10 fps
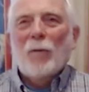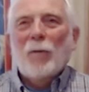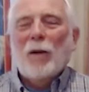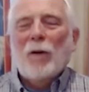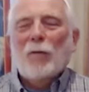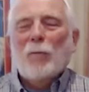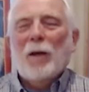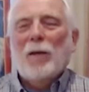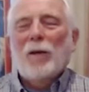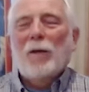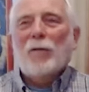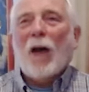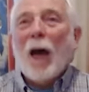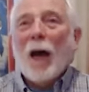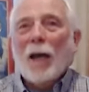we don't spend enough
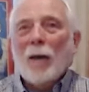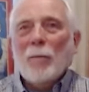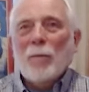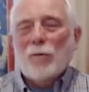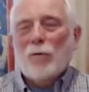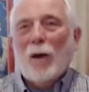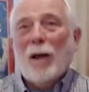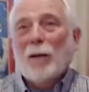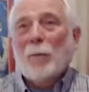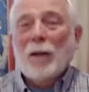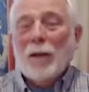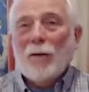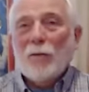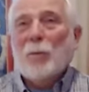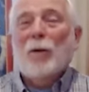time trying to be
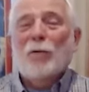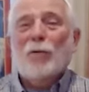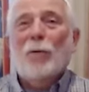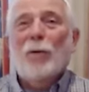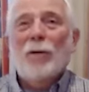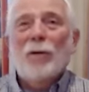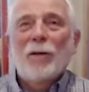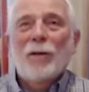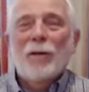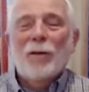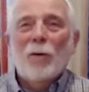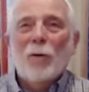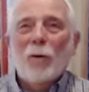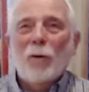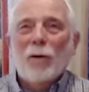spiritual
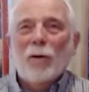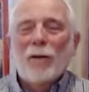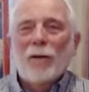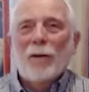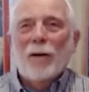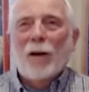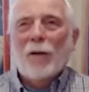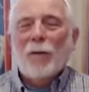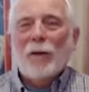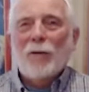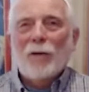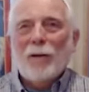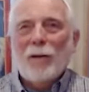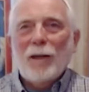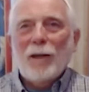or
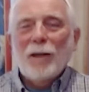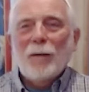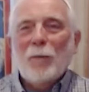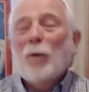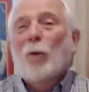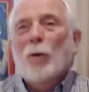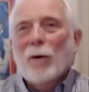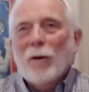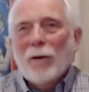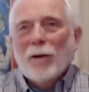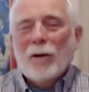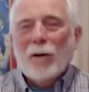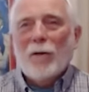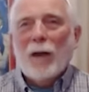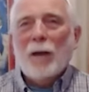authentically pure and all
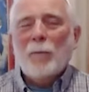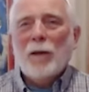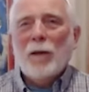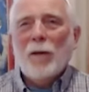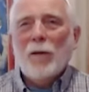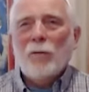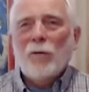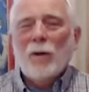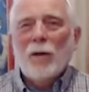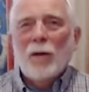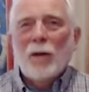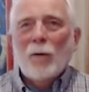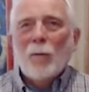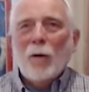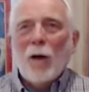that because
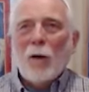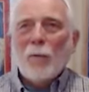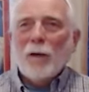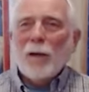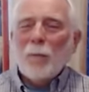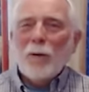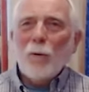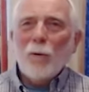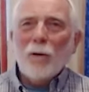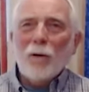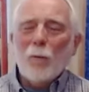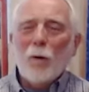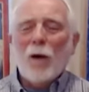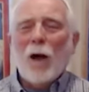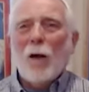we're already pure.
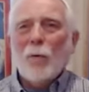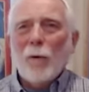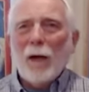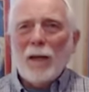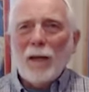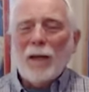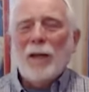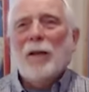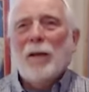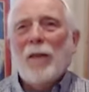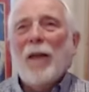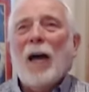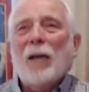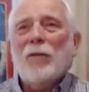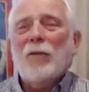We're already
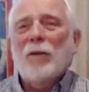that